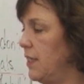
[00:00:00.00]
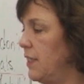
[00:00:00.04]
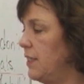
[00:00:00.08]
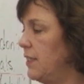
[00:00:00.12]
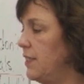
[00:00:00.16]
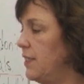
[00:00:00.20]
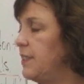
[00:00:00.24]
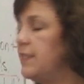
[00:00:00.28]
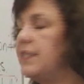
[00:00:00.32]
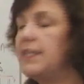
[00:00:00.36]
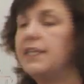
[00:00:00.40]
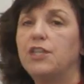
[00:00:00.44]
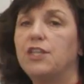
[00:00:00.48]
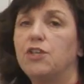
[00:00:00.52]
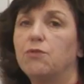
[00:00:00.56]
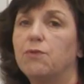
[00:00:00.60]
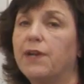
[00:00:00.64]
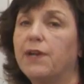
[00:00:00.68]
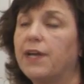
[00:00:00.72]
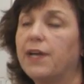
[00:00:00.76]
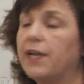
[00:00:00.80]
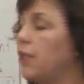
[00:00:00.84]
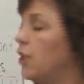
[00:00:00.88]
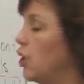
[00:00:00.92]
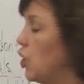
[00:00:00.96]

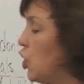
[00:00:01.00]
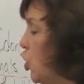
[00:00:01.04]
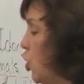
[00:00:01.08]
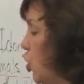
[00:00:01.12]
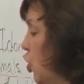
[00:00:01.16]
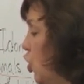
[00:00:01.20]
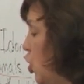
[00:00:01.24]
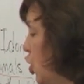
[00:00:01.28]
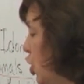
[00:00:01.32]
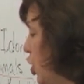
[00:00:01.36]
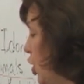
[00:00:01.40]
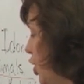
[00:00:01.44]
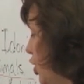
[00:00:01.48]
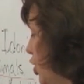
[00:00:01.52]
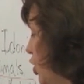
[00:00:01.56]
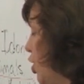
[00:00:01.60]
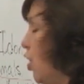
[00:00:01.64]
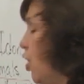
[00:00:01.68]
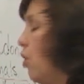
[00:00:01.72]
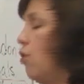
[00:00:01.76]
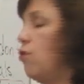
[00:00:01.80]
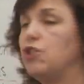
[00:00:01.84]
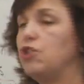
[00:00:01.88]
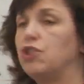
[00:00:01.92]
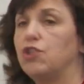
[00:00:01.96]
Cinderella couldn't
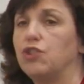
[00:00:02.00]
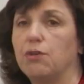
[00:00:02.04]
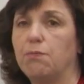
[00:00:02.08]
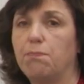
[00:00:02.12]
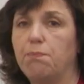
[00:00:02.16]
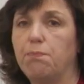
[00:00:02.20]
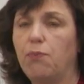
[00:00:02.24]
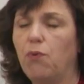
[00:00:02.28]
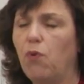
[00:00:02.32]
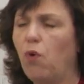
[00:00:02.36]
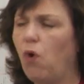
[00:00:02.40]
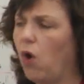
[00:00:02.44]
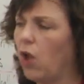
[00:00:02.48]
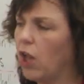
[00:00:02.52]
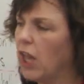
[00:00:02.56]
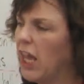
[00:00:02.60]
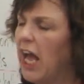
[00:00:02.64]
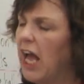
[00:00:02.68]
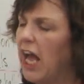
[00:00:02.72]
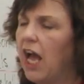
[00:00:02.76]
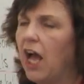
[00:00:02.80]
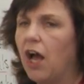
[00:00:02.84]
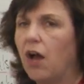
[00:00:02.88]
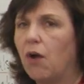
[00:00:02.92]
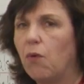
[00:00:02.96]
go to the ball.
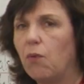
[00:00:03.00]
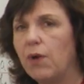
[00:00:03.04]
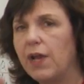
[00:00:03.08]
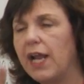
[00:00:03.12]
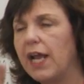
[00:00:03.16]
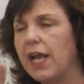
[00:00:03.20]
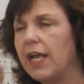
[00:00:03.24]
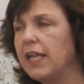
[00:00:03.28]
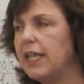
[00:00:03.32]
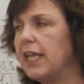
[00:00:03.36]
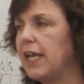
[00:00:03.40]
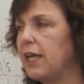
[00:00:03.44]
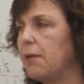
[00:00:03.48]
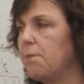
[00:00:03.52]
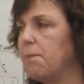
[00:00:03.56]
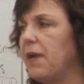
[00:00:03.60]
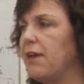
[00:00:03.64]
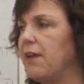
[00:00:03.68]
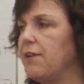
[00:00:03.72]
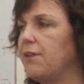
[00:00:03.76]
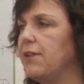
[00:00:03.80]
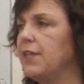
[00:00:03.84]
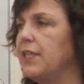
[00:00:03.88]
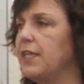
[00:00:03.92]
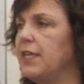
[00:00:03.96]
What I like
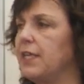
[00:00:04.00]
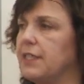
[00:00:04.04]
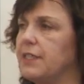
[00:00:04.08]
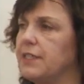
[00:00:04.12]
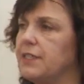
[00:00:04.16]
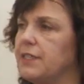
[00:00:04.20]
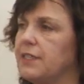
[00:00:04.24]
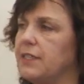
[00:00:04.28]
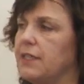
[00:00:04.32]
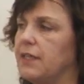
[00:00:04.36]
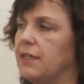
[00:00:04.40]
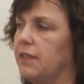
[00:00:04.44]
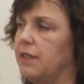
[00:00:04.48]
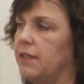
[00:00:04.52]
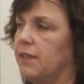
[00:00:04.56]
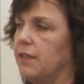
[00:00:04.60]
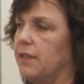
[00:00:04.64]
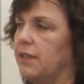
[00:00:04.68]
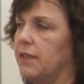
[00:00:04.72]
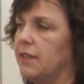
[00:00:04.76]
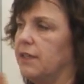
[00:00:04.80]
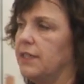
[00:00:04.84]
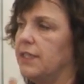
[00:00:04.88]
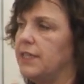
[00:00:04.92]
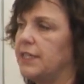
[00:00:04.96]
about this
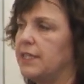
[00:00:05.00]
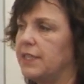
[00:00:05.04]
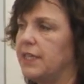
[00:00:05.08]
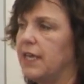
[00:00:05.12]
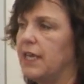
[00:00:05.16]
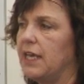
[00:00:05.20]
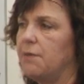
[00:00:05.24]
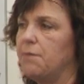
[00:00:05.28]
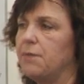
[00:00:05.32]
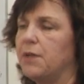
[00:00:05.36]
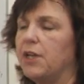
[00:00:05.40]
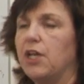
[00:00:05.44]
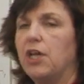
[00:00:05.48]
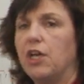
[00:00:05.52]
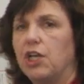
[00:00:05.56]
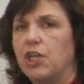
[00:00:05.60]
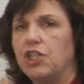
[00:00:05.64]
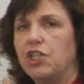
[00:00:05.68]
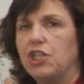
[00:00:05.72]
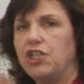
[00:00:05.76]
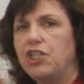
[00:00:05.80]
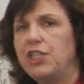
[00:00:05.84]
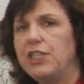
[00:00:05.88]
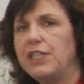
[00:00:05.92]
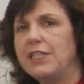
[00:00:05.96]
statement,
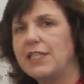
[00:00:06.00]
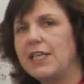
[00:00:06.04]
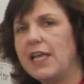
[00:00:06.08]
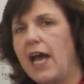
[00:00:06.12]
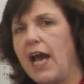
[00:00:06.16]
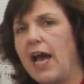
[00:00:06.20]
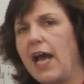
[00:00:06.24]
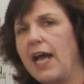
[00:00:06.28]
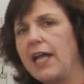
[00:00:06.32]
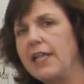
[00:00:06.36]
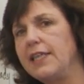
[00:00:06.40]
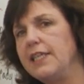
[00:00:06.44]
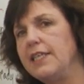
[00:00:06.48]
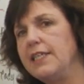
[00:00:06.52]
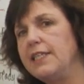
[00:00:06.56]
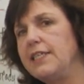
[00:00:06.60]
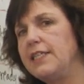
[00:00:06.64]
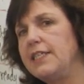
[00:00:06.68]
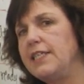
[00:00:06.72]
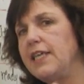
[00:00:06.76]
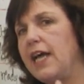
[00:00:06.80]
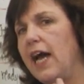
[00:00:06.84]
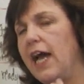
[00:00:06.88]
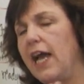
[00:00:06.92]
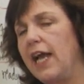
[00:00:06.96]
she's got this
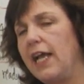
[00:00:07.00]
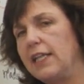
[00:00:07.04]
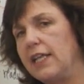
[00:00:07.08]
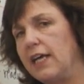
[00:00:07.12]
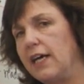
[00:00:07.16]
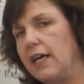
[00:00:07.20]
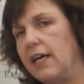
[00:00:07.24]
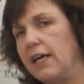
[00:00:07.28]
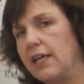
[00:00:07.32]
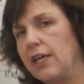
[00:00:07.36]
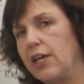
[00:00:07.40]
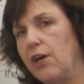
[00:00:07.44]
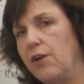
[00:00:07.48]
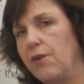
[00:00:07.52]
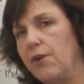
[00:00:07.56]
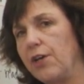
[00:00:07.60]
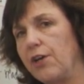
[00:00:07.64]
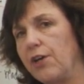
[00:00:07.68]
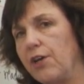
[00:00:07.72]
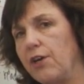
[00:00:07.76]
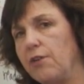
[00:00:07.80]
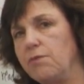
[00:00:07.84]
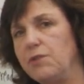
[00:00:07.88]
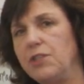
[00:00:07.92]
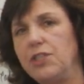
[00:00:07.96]
dialogue
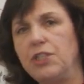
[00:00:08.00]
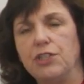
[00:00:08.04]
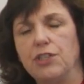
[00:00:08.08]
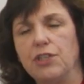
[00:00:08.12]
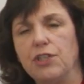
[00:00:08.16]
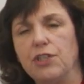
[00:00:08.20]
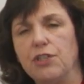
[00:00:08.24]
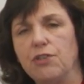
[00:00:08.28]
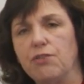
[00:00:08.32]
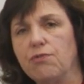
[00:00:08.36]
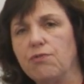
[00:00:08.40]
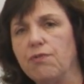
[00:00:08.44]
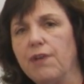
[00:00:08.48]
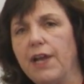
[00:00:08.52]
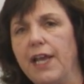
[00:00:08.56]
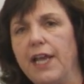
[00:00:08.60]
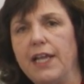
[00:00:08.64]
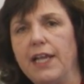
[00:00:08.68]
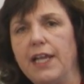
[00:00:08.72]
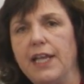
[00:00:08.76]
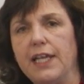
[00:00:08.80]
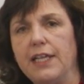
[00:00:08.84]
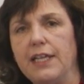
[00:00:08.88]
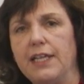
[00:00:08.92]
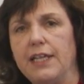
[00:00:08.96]
going on, which is a
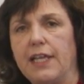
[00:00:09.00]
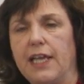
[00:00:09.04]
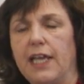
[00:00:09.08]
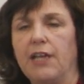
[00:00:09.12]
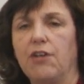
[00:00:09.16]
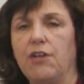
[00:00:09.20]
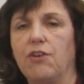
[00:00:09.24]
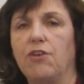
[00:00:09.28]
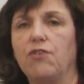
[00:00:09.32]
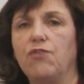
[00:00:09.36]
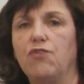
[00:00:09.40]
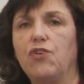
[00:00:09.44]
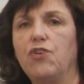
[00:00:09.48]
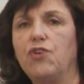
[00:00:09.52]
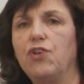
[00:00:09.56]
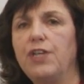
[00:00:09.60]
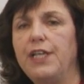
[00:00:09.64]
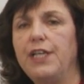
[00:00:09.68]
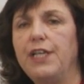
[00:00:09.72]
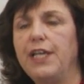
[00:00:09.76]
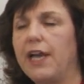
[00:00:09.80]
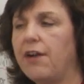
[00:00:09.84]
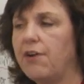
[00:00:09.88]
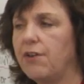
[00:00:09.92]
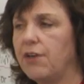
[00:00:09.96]
great indicator of good
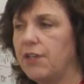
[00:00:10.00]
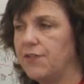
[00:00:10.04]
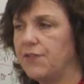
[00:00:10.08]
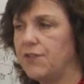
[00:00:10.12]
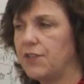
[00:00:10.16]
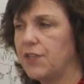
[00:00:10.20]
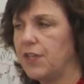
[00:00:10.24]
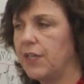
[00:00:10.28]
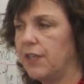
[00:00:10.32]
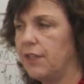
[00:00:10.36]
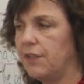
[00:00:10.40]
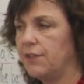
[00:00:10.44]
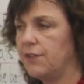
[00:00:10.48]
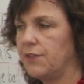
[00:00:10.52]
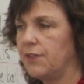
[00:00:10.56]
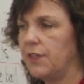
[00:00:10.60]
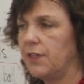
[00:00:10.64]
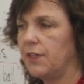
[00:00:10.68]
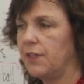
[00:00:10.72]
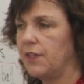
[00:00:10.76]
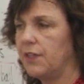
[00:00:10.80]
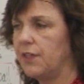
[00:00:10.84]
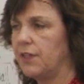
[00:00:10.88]
narrative skills.